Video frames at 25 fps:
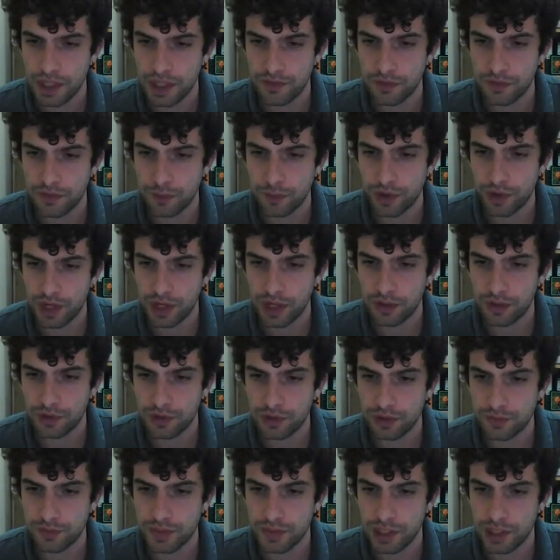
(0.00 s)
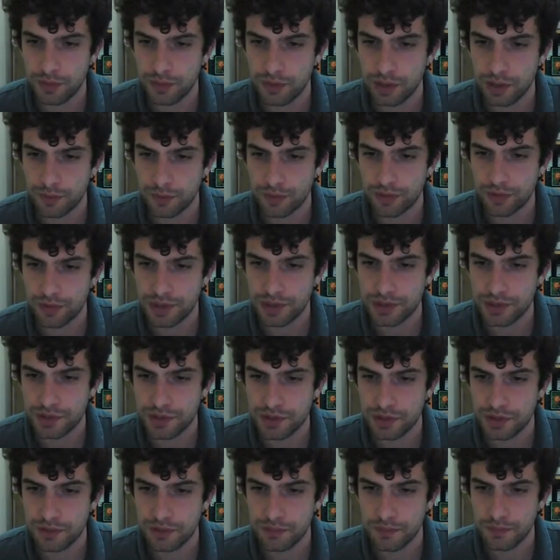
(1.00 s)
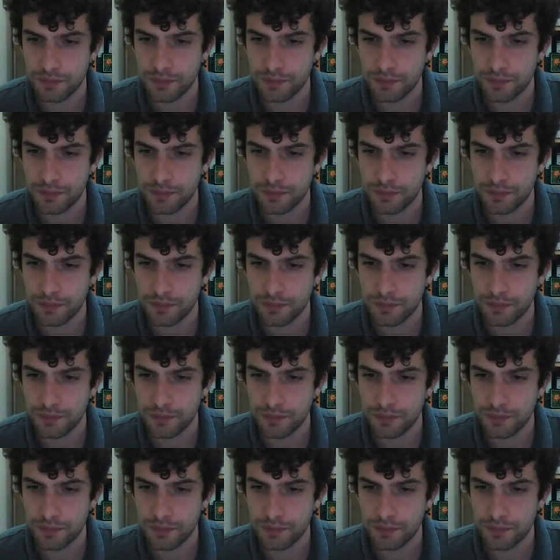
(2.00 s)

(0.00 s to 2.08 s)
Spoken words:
even prior to becoming a priest.